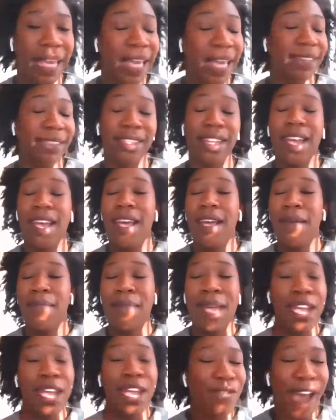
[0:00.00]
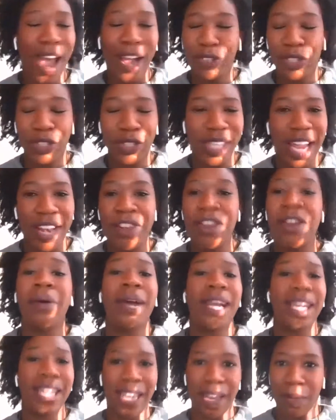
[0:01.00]
because manufacturers had
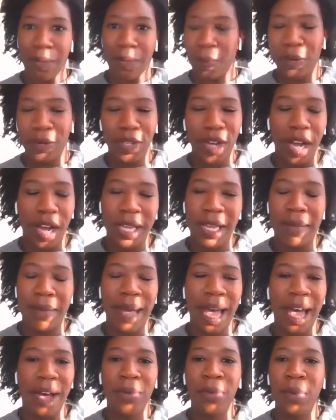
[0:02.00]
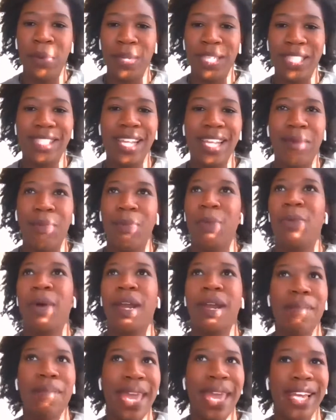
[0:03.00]
no idea what we were talking about when we said we
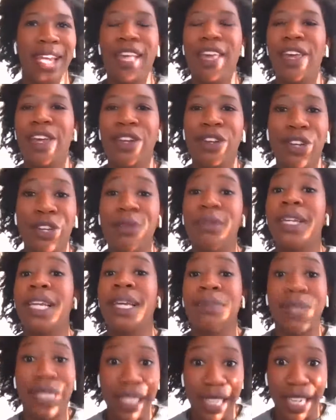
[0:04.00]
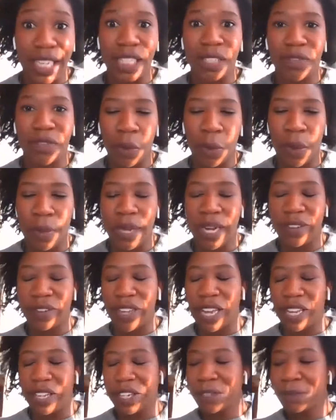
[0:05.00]
want to make nude lipsticks for women
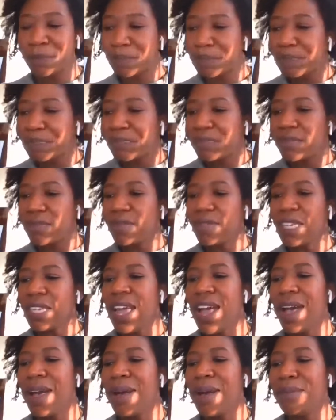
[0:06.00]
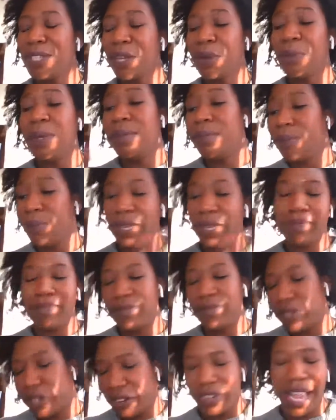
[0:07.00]
of color. Um, so we, we
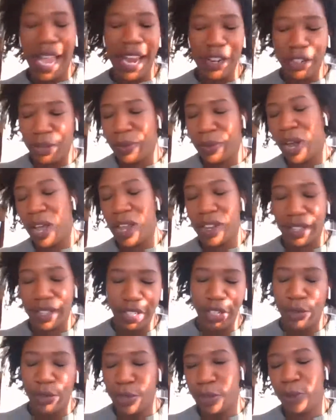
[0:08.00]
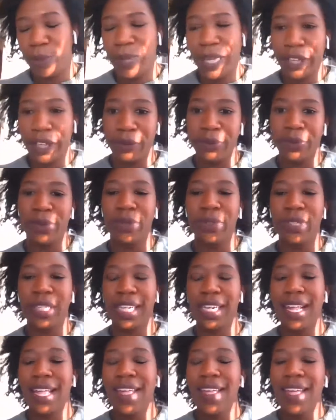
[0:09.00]
learned how to do it all on YouTube and
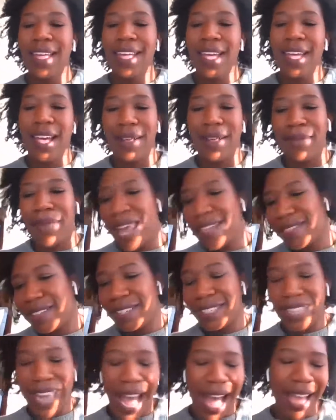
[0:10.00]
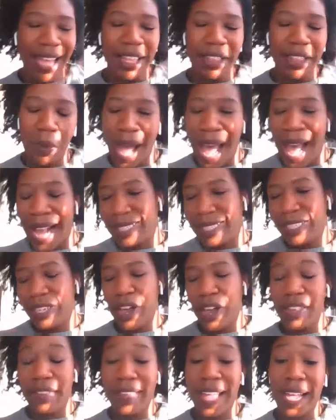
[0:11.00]
Google and um, had the dye and the wax
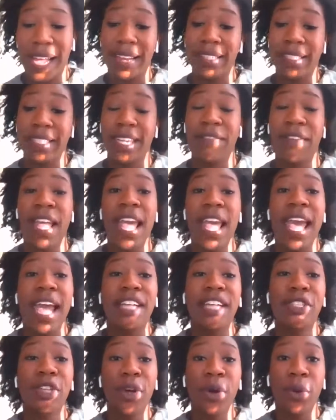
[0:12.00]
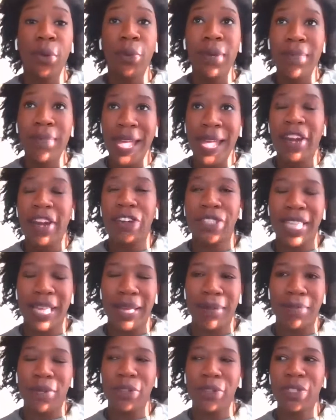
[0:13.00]
and all of that kind of stuff. And so we made our
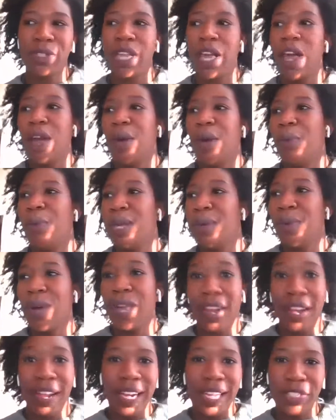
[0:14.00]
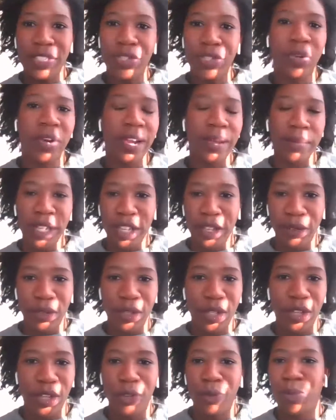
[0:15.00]
samples we went on Instagram and
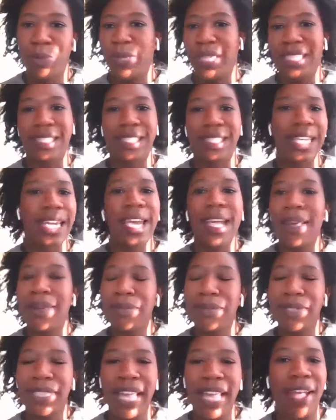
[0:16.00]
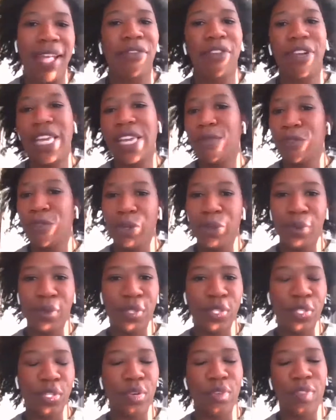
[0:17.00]
YouTube. We DM'd every
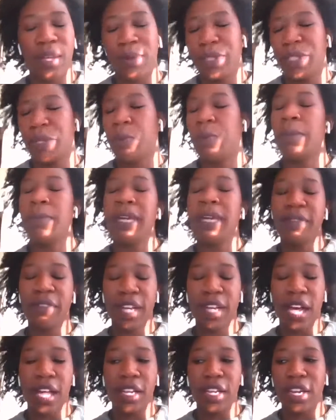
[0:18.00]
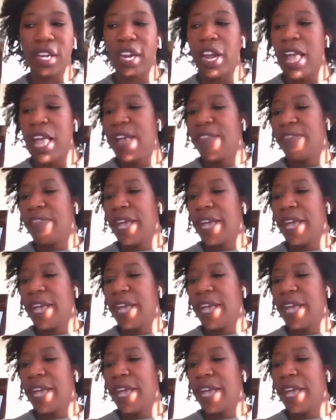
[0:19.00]
influencer that was a woman of color